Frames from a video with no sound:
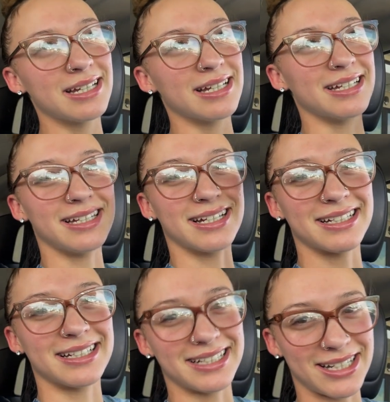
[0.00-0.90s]
yeah,
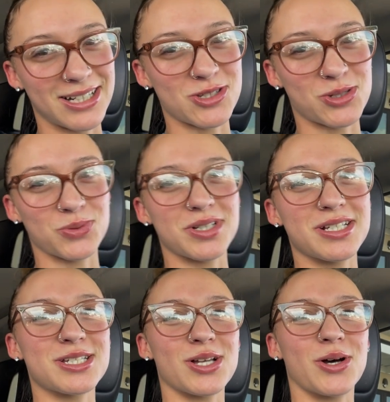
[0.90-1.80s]
get into it.
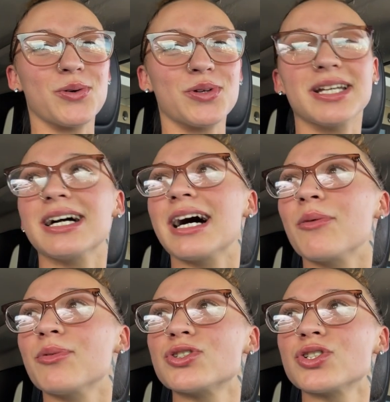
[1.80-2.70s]
So yeah, I
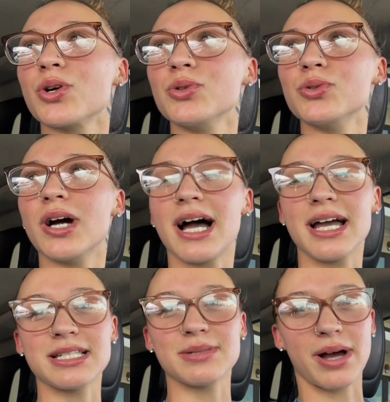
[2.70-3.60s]
will show you
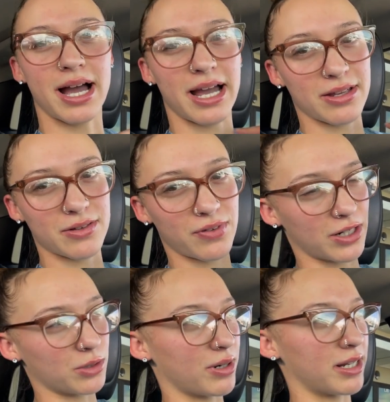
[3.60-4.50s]
guys my
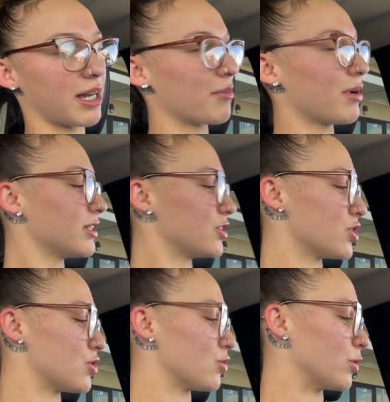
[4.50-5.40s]
final product. I'm probably
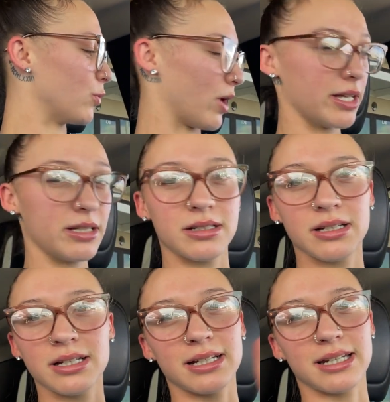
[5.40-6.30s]
just doing white,
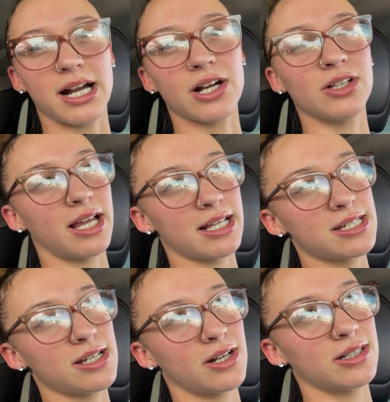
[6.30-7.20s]
not gonna lie
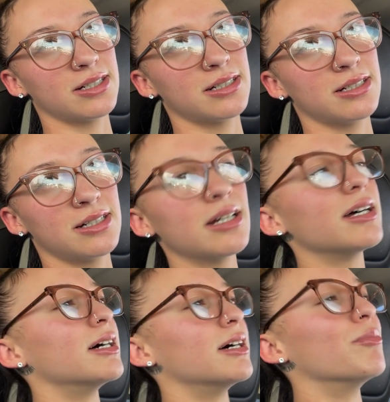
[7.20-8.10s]
to y'all.
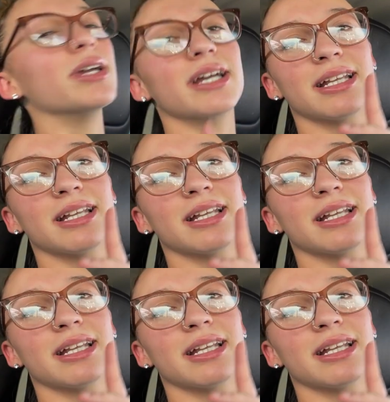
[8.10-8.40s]
But yeah,